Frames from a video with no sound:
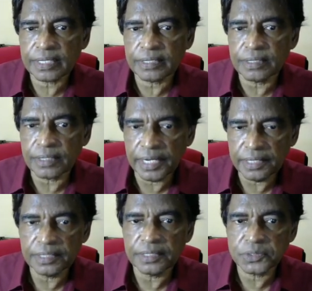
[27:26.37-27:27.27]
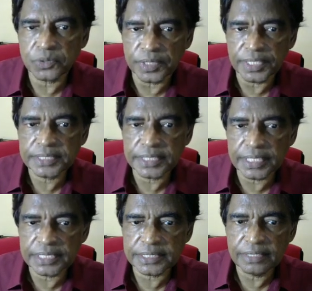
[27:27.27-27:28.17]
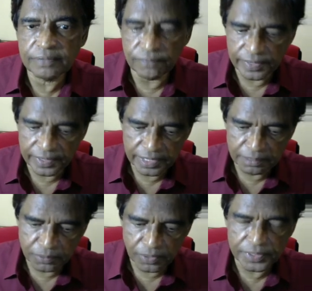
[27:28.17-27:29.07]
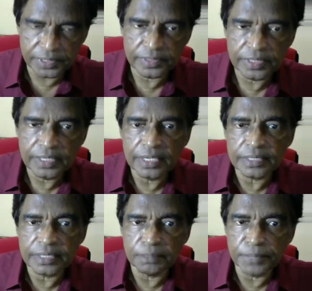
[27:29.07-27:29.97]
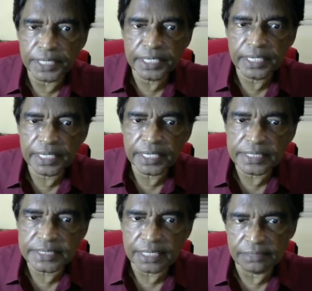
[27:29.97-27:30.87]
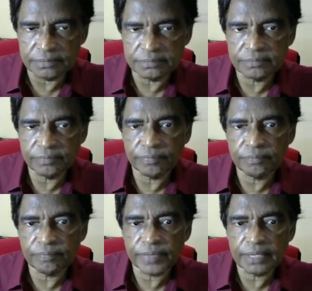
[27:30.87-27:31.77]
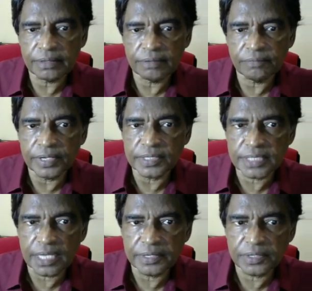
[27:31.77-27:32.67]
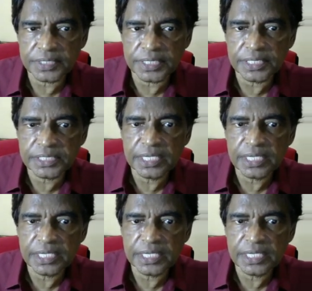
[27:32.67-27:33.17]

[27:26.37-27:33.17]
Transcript: right? So this is very important. The beginning itself, when you start your research,